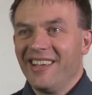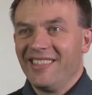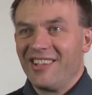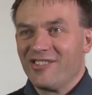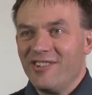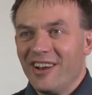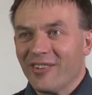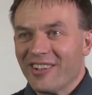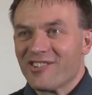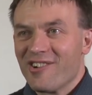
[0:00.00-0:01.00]
that's really what
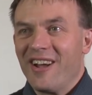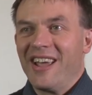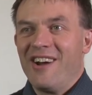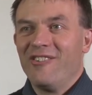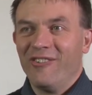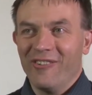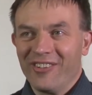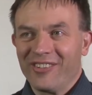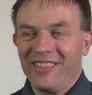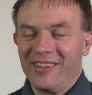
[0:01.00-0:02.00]
it's crying out for.
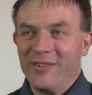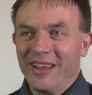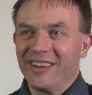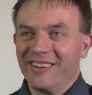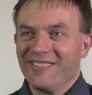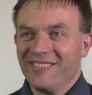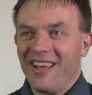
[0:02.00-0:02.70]
So I think we can